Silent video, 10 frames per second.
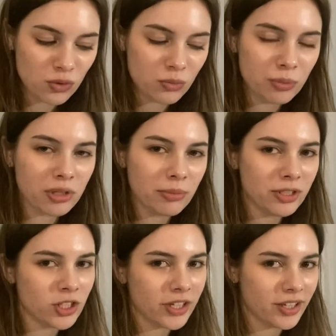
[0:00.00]
We'll probably
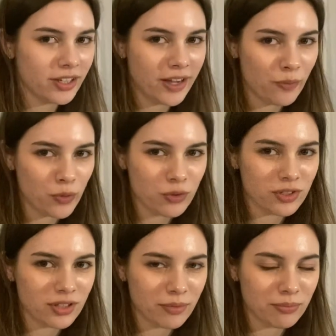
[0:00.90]
check in halfway through
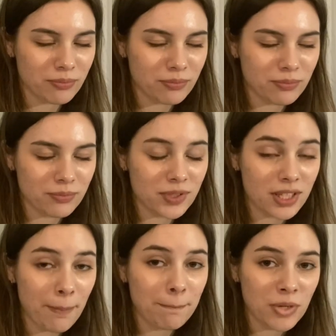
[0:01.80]
the
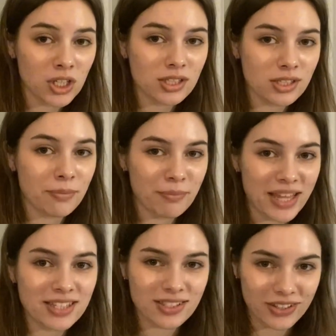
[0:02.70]
summer
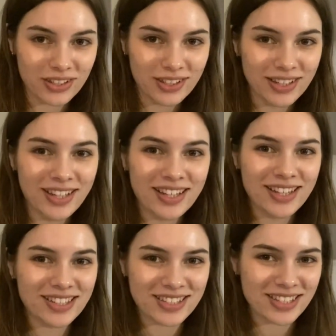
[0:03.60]
semester
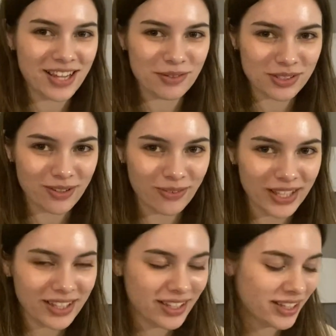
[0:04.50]
to see how it's
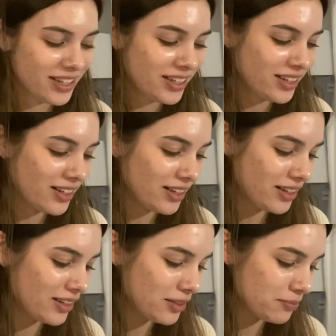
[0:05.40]
going.
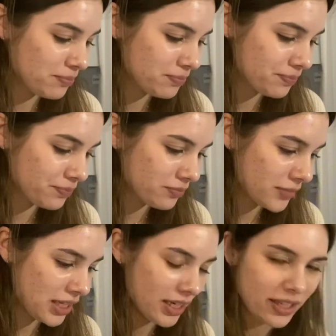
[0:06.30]
And
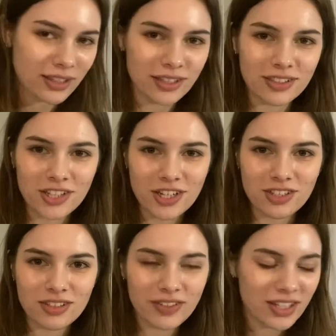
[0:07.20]
then I can like change
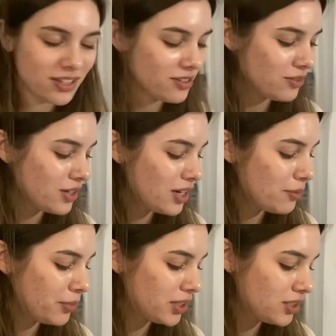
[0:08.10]
it if I need to.
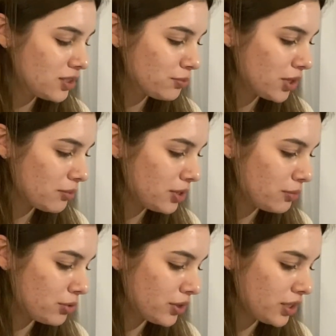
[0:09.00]
But this is probably a
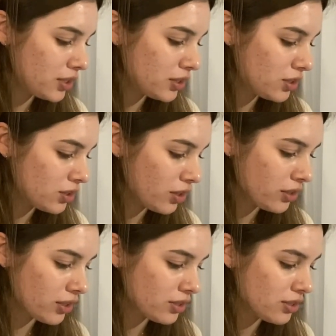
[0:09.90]
pretty good start.
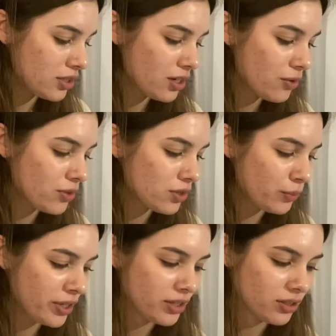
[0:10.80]
I'll see how this
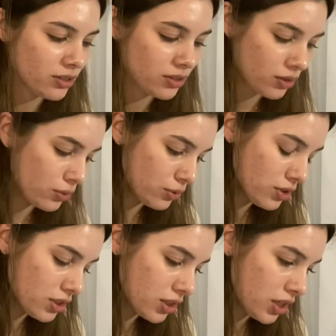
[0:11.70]
week goes.